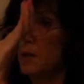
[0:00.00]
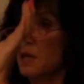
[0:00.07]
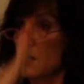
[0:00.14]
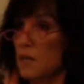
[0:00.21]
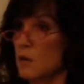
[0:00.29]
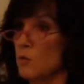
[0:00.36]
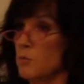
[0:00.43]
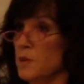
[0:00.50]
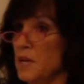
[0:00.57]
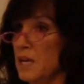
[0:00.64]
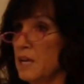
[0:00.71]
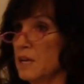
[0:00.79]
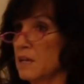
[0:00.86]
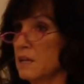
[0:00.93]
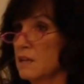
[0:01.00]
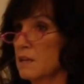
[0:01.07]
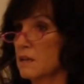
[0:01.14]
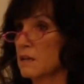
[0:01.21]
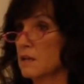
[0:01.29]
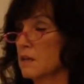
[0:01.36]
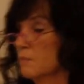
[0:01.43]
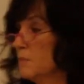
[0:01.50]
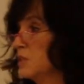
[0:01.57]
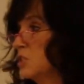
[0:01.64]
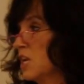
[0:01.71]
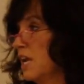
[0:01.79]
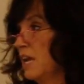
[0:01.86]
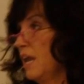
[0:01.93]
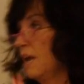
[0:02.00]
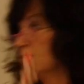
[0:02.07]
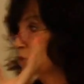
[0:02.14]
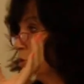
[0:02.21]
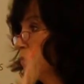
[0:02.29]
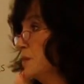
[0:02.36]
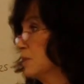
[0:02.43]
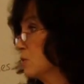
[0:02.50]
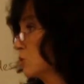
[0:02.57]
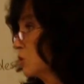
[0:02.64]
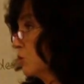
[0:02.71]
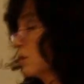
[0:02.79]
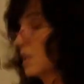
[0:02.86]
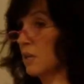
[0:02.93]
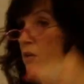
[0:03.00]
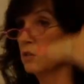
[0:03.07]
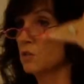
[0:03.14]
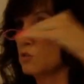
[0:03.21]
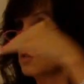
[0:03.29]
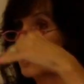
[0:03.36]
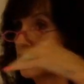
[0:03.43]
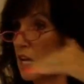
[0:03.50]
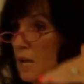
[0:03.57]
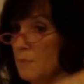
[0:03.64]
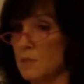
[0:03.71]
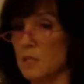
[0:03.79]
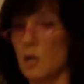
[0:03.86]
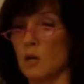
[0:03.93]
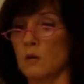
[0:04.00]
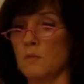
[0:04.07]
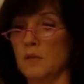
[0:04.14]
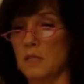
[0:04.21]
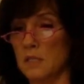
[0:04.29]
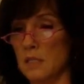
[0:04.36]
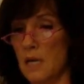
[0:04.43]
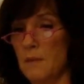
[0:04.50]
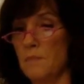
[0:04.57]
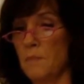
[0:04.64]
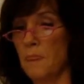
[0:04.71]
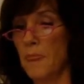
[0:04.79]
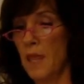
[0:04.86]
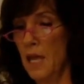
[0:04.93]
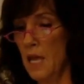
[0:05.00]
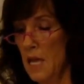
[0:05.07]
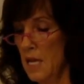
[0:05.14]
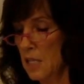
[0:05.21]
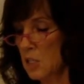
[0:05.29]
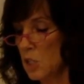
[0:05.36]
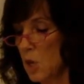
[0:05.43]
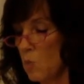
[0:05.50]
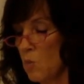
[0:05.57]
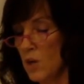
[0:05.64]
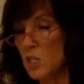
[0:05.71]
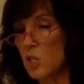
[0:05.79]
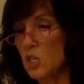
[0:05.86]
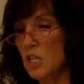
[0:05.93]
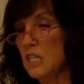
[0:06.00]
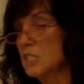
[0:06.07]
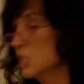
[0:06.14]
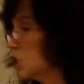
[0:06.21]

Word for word: be a little big, but you can't have two bigs or two littles or the shape is not going to be the same. So what you need